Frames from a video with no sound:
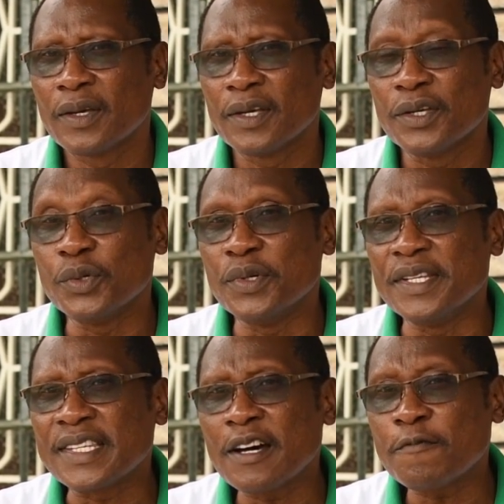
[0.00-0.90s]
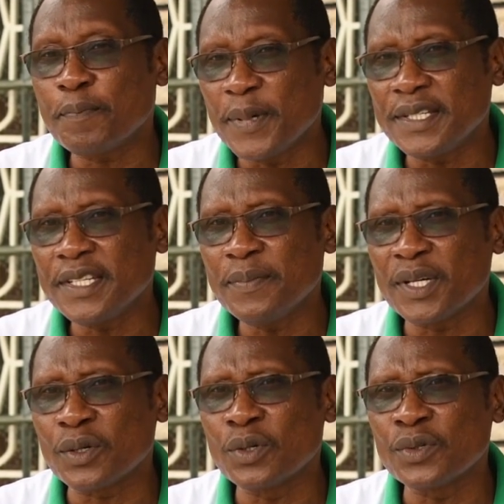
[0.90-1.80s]
You deserve pity
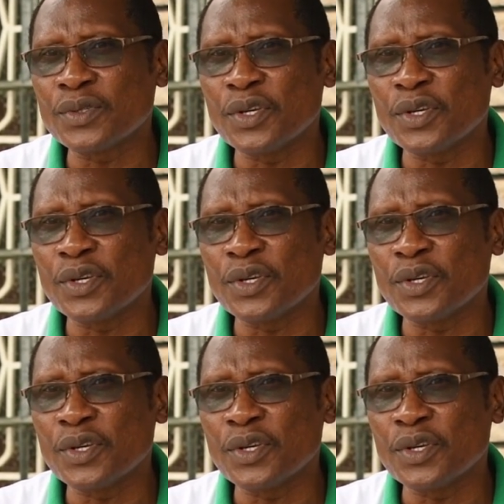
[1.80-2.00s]
because